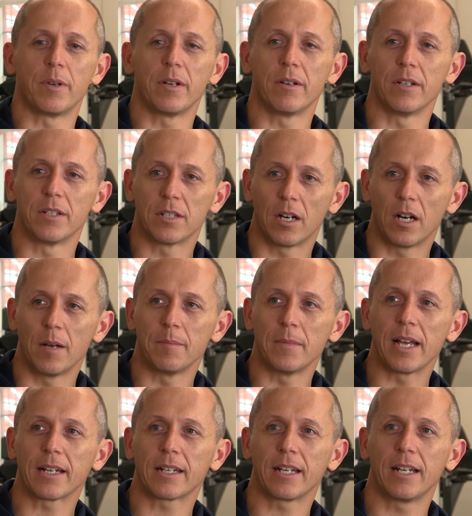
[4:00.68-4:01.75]
period of time,
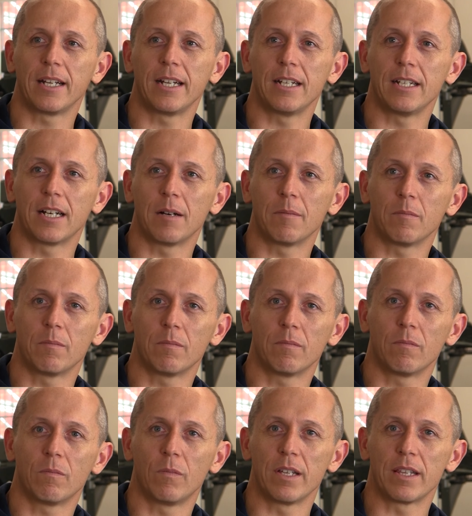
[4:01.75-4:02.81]
that can end up
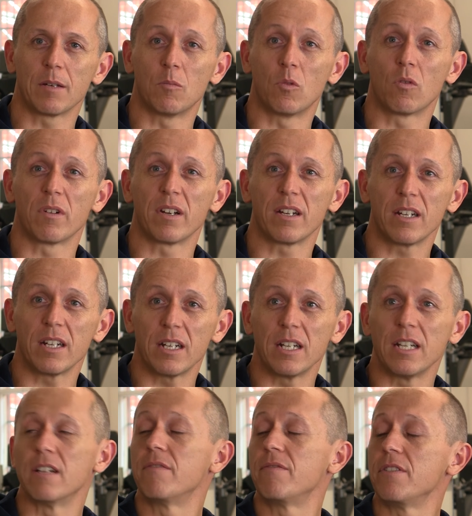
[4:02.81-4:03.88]
with a more
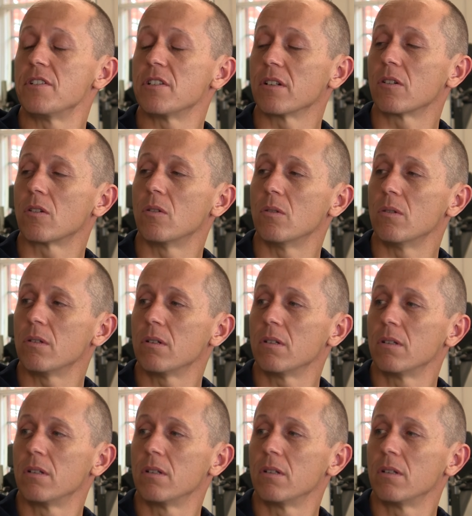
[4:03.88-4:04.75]
inefficient core,